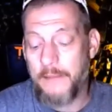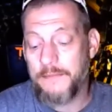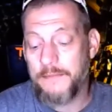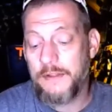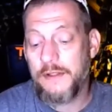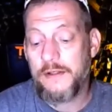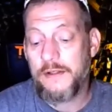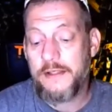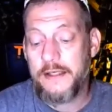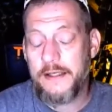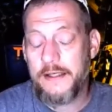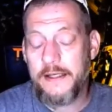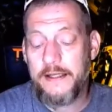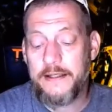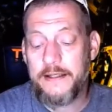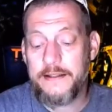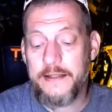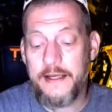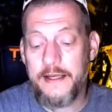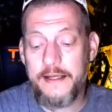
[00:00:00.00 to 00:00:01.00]
I'm looking
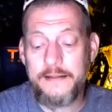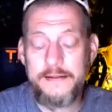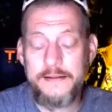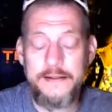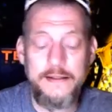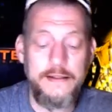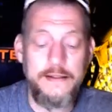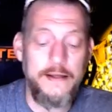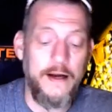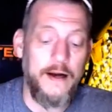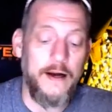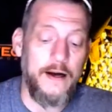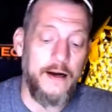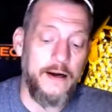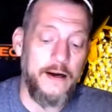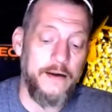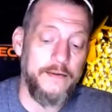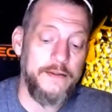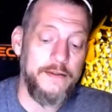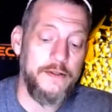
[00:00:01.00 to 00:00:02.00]
at, at the,
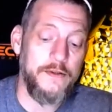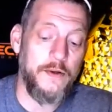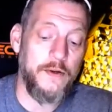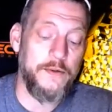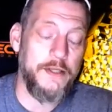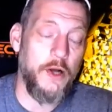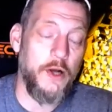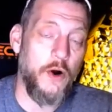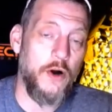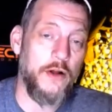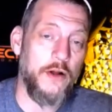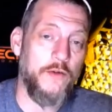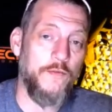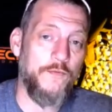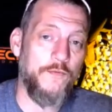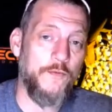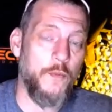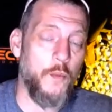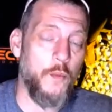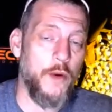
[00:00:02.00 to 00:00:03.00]
uh, you know, the article
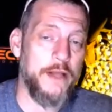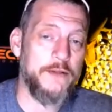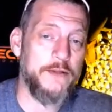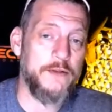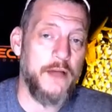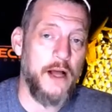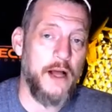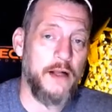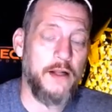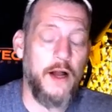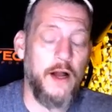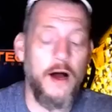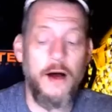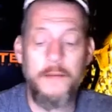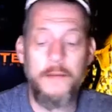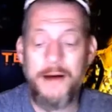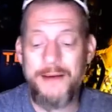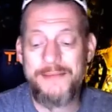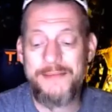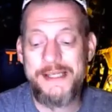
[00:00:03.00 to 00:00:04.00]
from weather dot
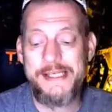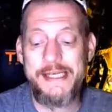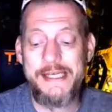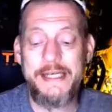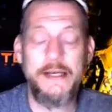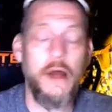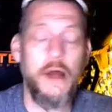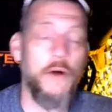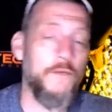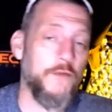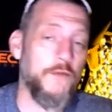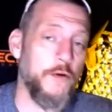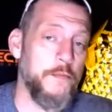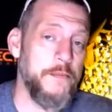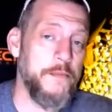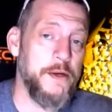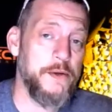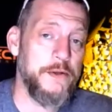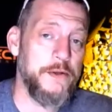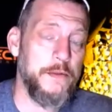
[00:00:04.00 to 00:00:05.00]
com. I'm seeing over a
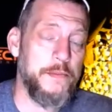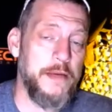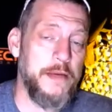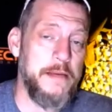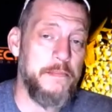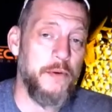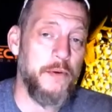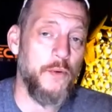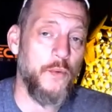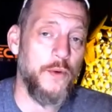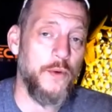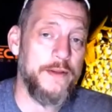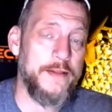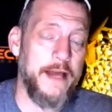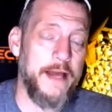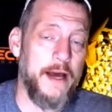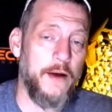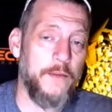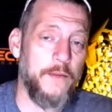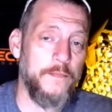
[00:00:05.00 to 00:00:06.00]
million people
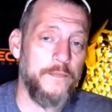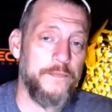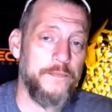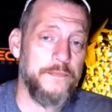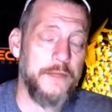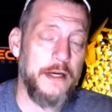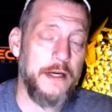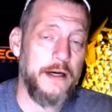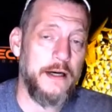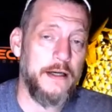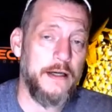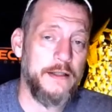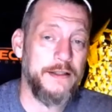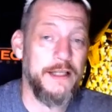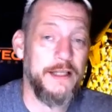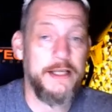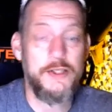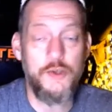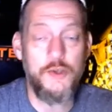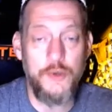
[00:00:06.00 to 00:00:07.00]
without uh,
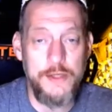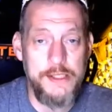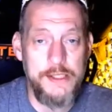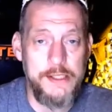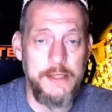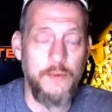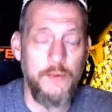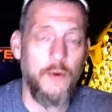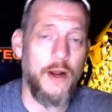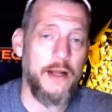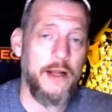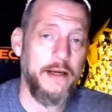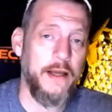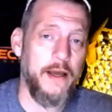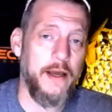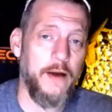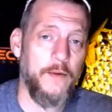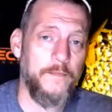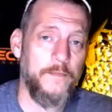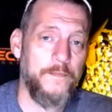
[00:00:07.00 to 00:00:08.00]
electricity right
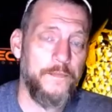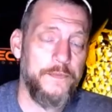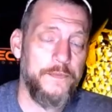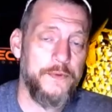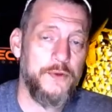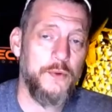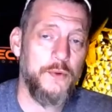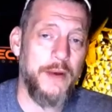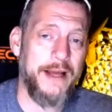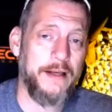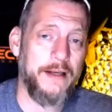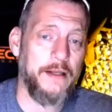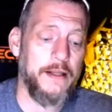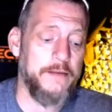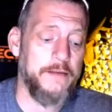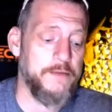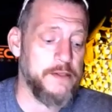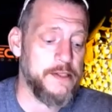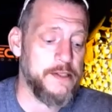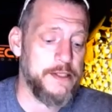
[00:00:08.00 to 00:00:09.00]
now throughout
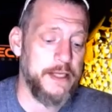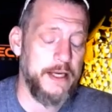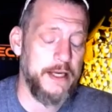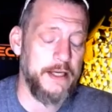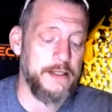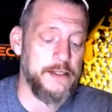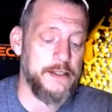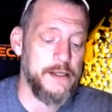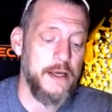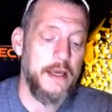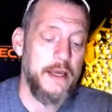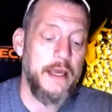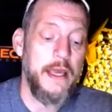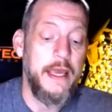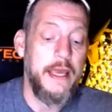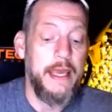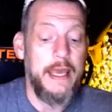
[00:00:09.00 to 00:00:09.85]
eleven states.